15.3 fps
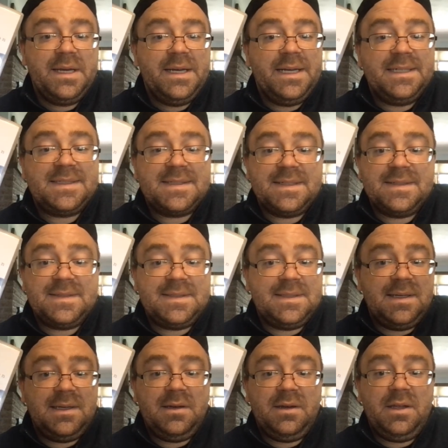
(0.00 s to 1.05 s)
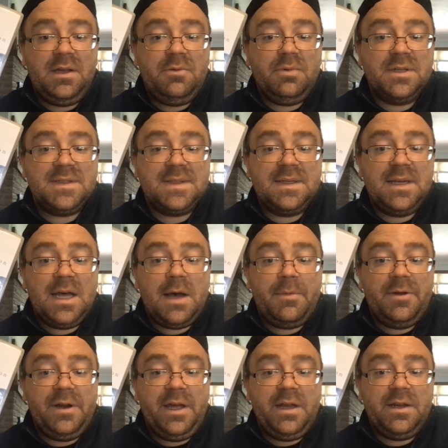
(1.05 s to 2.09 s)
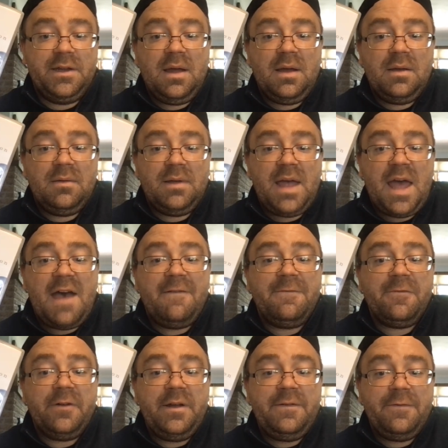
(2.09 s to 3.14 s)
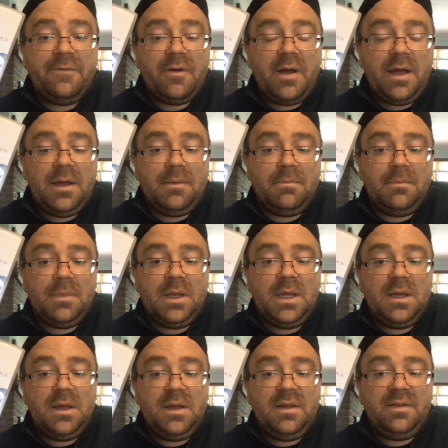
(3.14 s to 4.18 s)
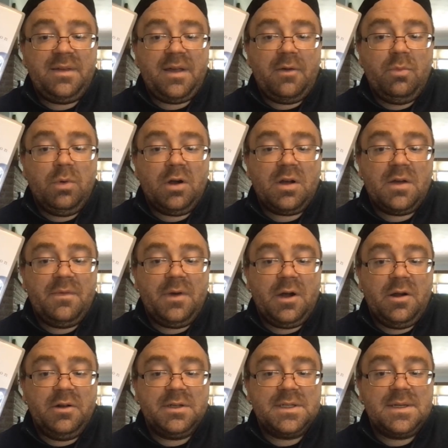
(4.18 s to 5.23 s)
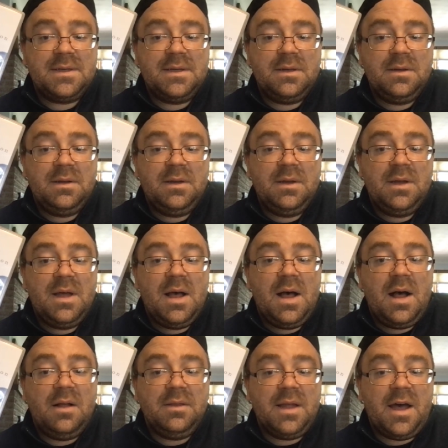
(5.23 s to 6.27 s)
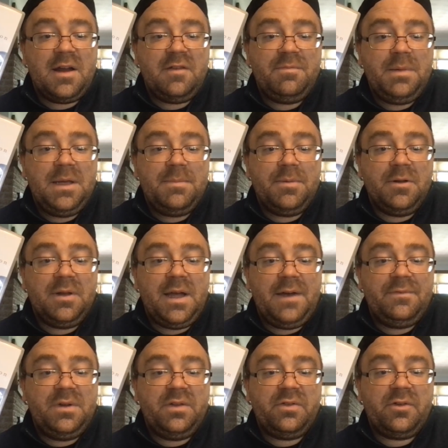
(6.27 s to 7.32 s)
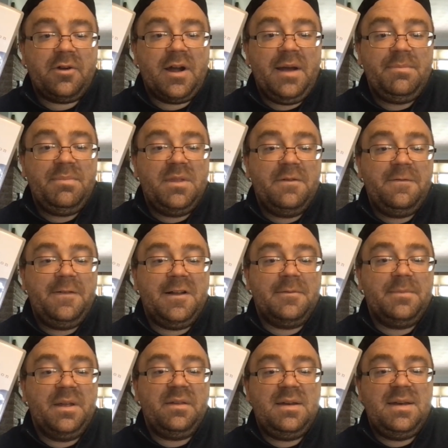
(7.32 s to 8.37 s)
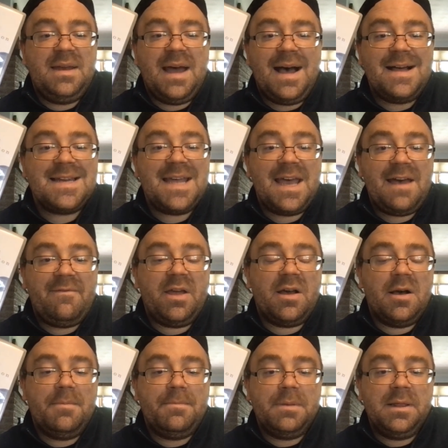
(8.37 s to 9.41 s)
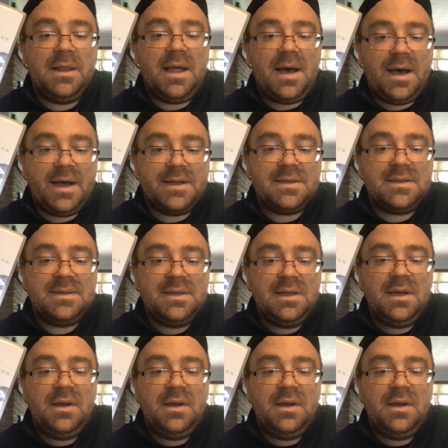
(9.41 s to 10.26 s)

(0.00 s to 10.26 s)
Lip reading: It's a sin he wasn't nominated. Every frame is a work of art. A lot of people have described the film as not having a plot.